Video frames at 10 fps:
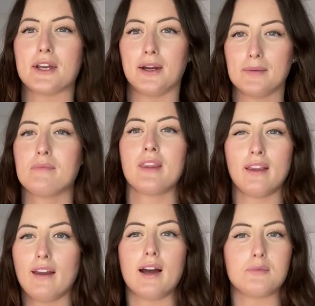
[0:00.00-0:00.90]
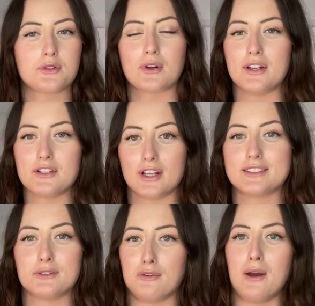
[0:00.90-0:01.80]
so I'm just trying to
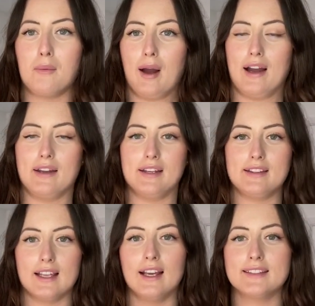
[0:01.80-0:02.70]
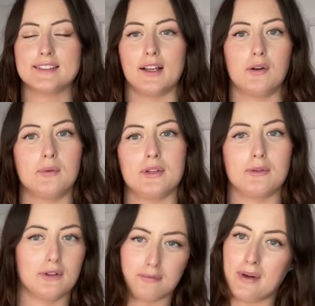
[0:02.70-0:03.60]
justify why I need this along with
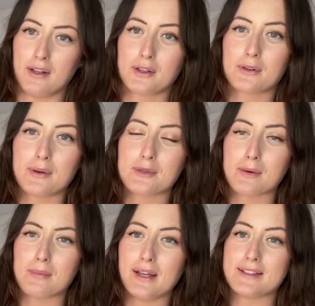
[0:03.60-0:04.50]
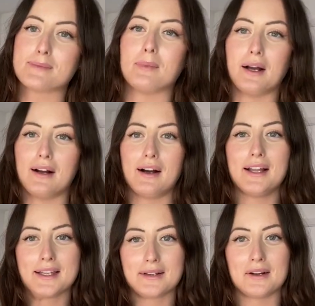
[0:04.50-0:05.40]
all of my other cream jumpers, but I
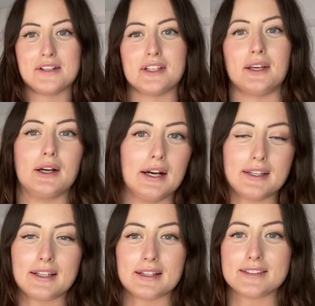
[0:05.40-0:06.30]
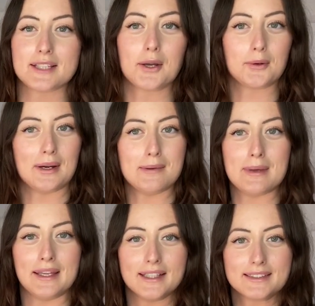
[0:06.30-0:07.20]
think I do. I think it's a
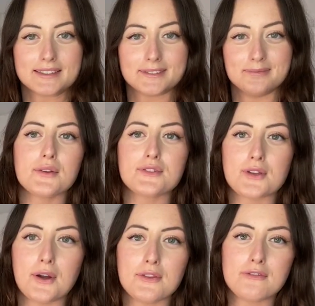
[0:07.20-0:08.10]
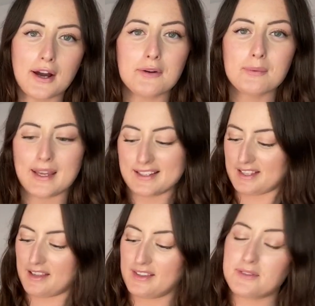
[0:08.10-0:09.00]
great piece. So the final
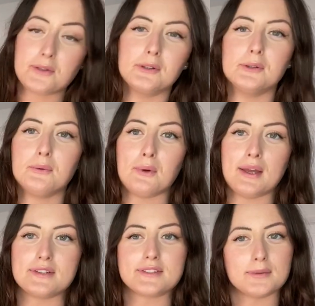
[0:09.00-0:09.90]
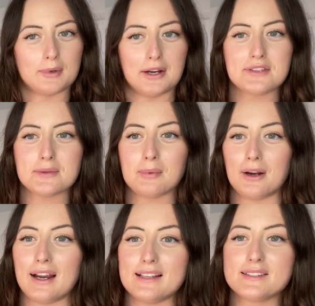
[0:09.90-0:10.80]
piece in this haul is, surprise
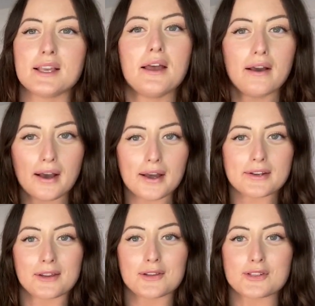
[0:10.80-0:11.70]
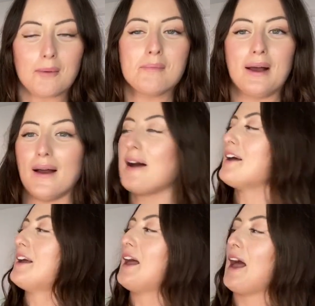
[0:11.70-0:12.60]
surprise, another jumper,
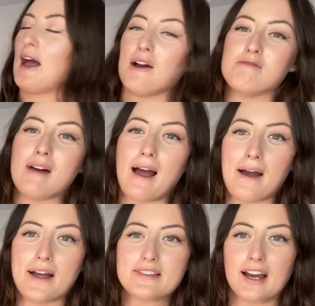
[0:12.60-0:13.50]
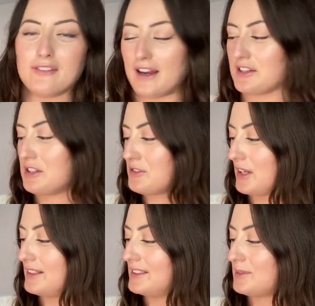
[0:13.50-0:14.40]
and I've actually
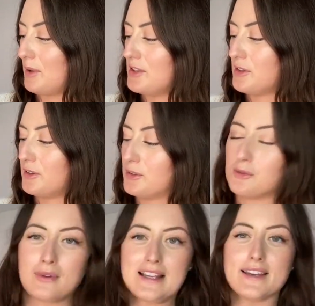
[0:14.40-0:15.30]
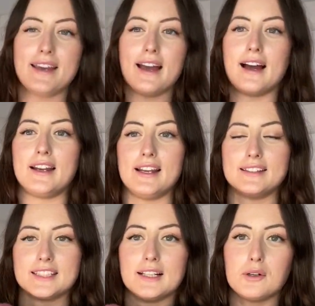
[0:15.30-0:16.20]
tried this one on already, and it
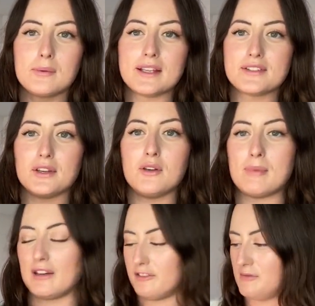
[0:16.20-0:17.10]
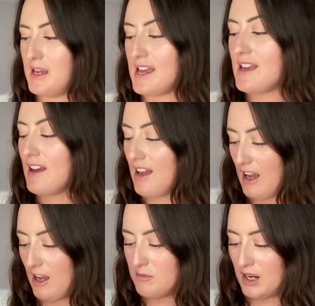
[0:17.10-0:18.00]
is a little bit too big for me.
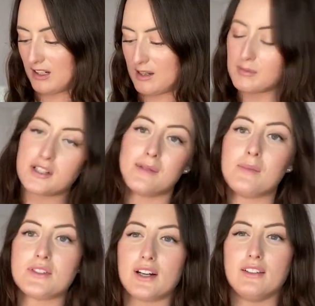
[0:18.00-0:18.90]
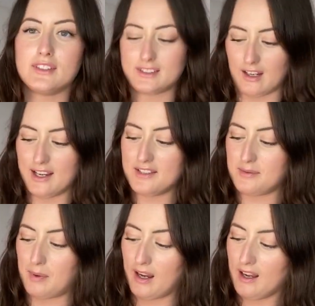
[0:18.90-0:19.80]
I like my jumpers
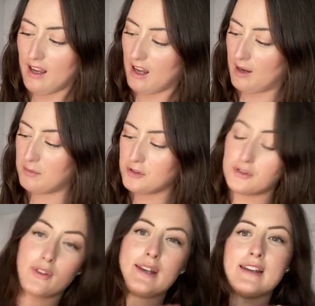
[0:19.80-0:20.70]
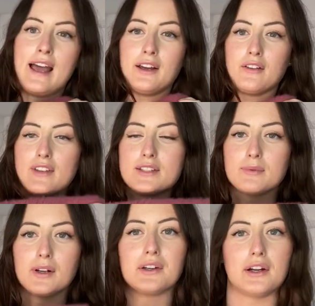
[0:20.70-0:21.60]
oversized, but I'm not sure, the neck of this
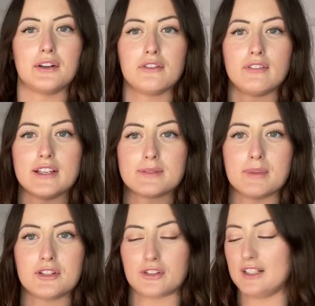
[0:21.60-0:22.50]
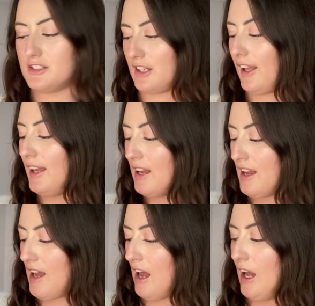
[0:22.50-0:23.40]
one kind of fits me strangely,
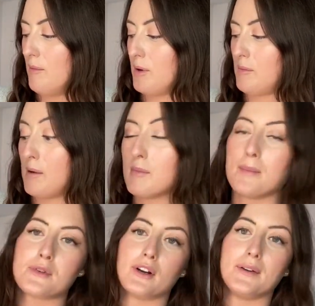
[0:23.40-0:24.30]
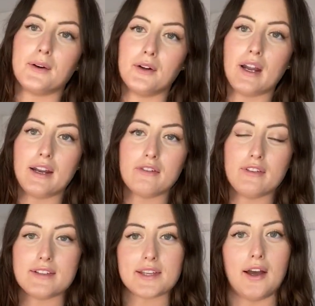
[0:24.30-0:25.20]
but my mum tried it on and it
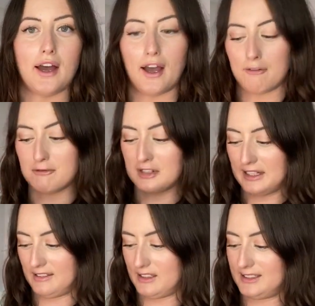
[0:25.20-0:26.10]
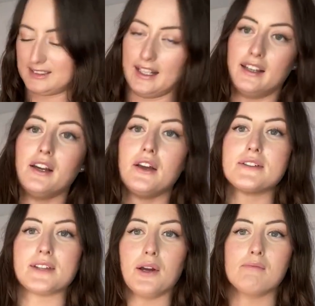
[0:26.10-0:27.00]
fits her really nicely,
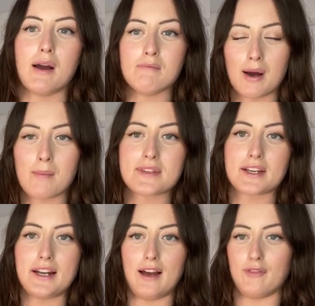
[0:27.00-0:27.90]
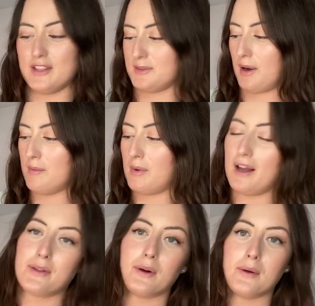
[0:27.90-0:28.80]
so my mum is going to have this one, but I
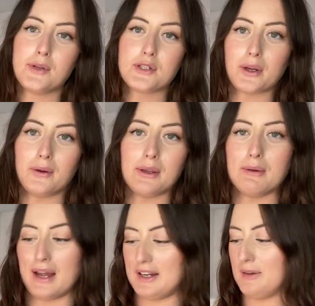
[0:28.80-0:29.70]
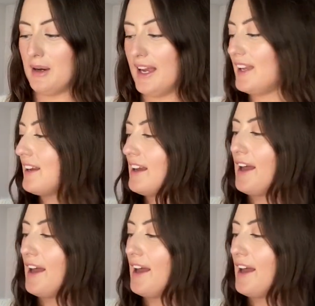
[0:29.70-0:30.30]
thought I would show you anyway.